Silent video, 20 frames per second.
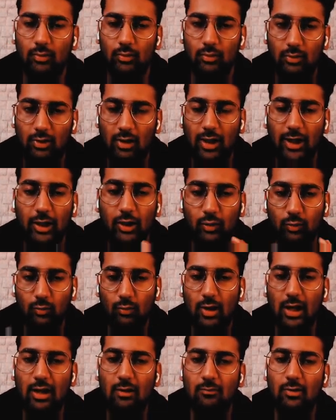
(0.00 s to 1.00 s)
try to
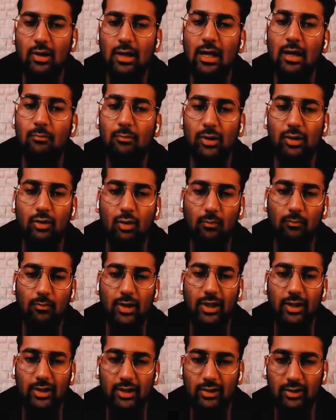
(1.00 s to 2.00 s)
have a habit of
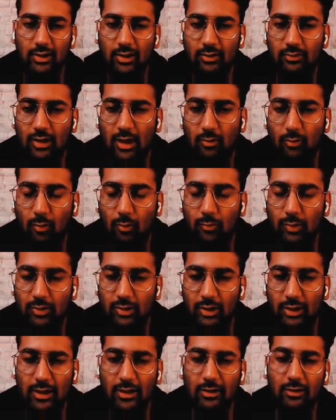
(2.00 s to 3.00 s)
writing this time
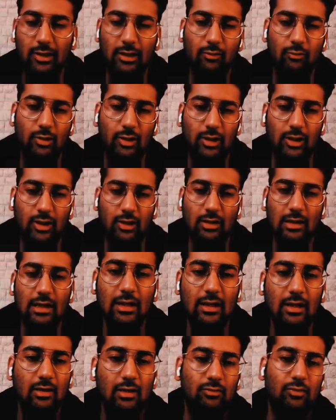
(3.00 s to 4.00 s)
complexity and calculating.
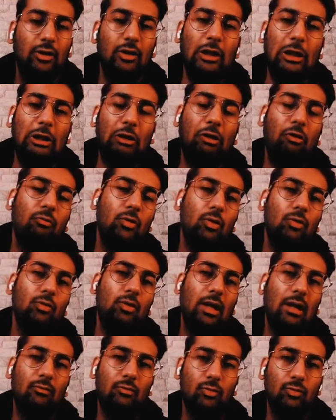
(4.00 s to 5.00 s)
So in interview
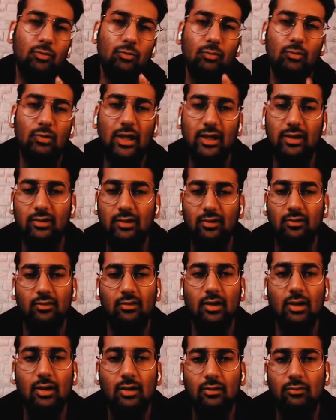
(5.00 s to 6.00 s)
you have to do like this.
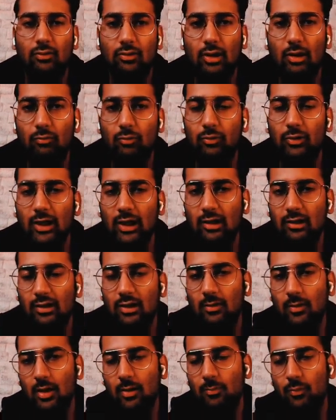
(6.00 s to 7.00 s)
So you have to tell
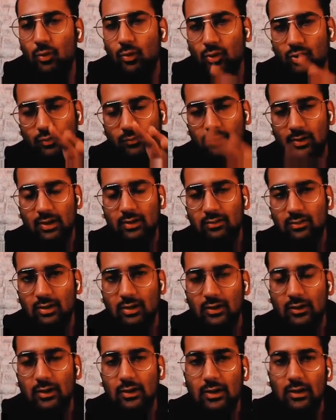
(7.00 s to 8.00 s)
the approach first,
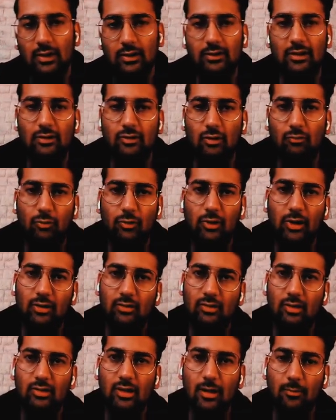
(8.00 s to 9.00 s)
then you have to
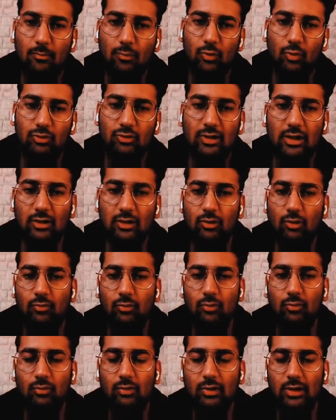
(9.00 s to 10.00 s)
discuss the approach, then you have
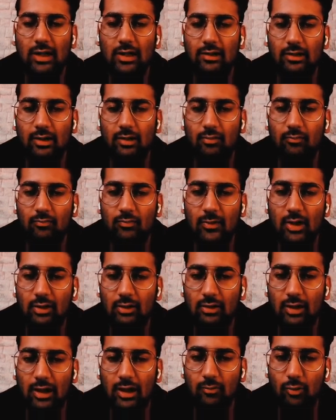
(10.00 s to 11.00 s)
to tell them the
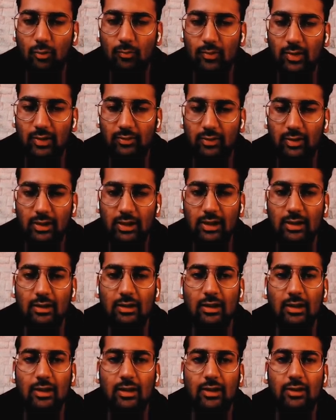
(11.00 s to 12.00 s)
time complexity,
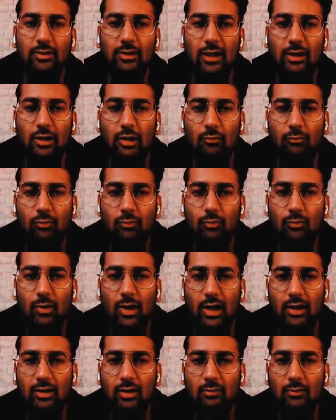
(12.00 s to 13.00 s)
then you have to
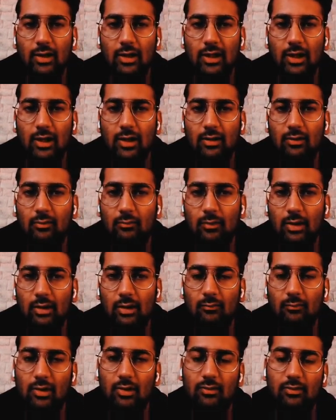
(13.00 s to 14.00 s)
at the very end,
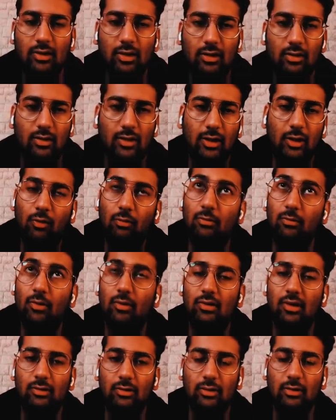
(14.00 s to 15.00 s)
when once the interviewer
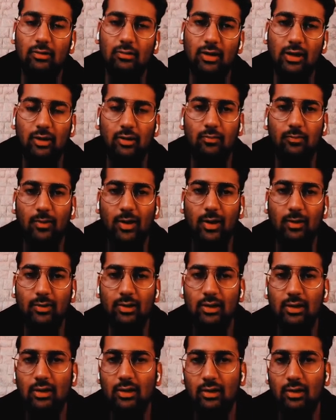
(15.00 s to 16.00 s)
is satisfied
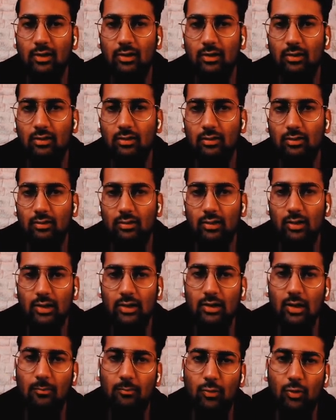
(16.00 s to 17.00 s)
with the
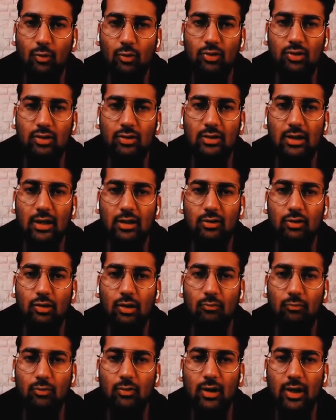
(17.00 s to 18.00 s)
approach, then you
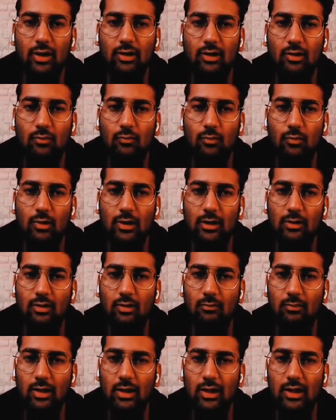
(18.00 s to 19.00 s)
have to write the code at
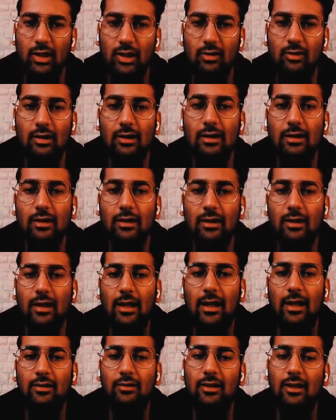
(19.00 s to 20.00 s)
the very end.
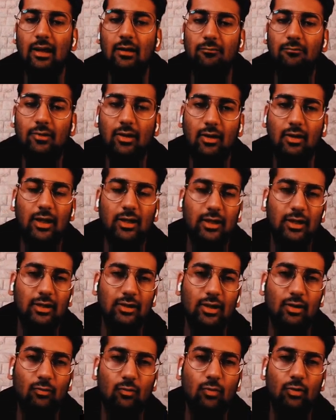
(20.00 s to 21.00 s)
And then after writing
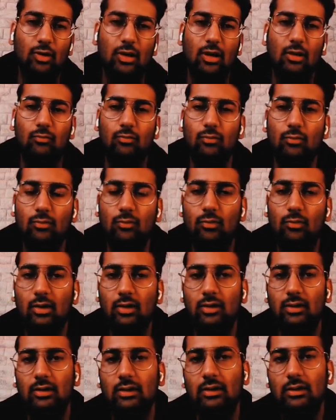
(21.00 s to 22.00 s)
the code, you have
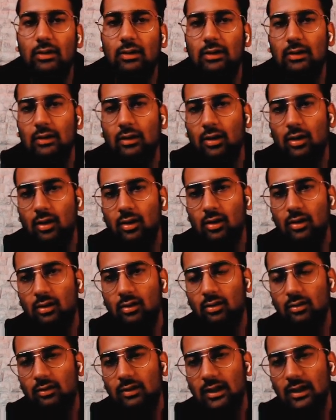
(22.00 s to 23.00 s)
to
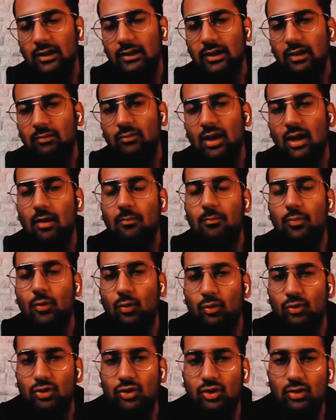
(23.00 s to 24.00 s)
tell them the
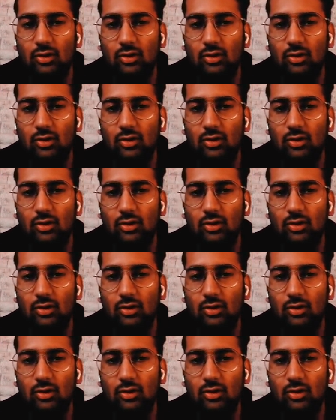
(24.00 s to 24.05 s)
approach,